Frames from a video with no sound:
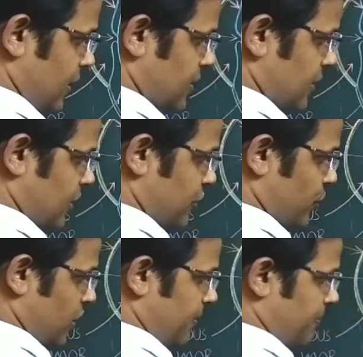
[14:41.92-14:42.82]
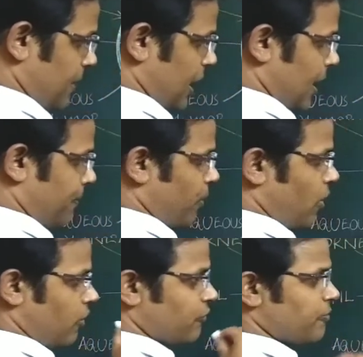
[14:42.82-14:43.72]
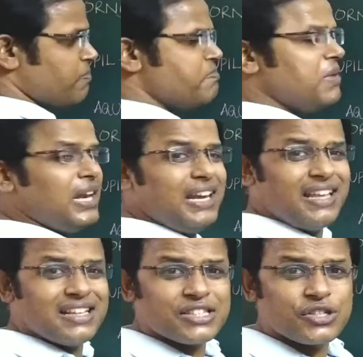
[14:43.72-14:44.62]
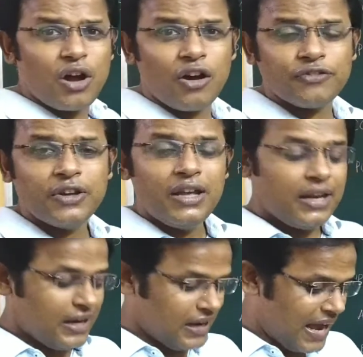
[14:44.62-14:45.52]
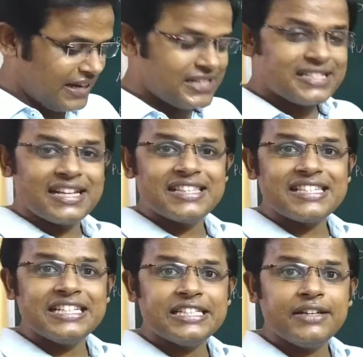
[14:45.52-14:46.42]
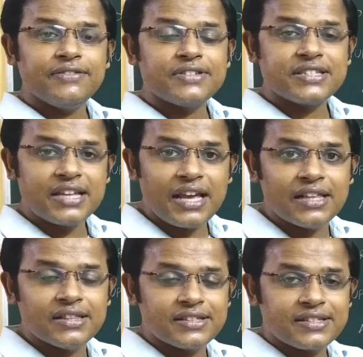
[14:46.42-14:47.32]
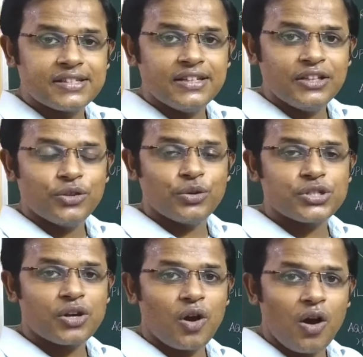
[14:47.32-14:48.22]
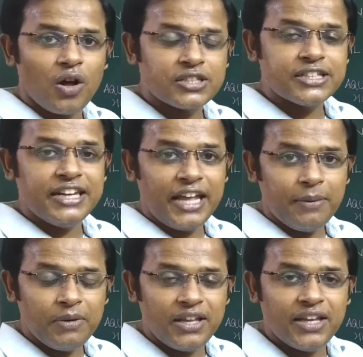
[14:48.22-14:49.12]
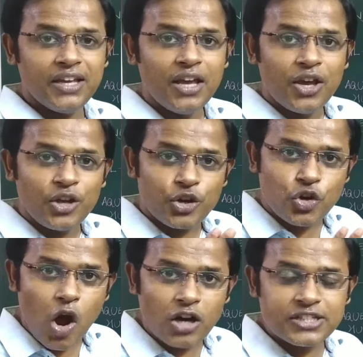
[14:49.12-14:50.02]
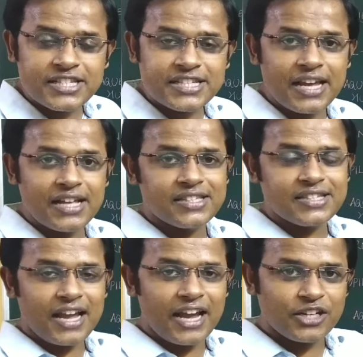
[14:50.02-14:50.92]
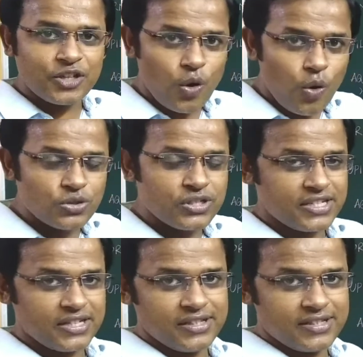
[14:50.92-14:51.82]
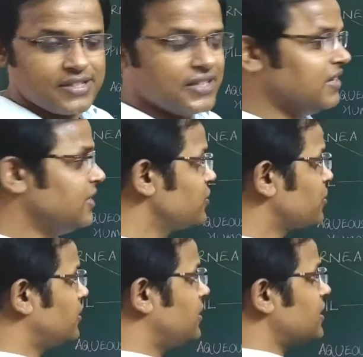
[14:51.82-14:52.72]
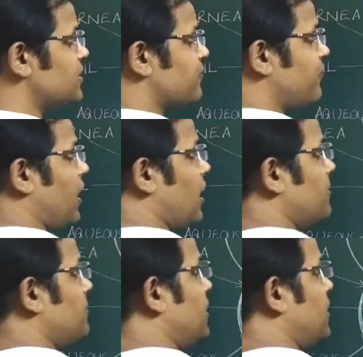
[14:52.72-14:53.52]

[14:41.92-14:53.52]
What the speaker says: is actually made up of millions of light sensitive cells. Those are called namely rod cells and cone cells. So this film,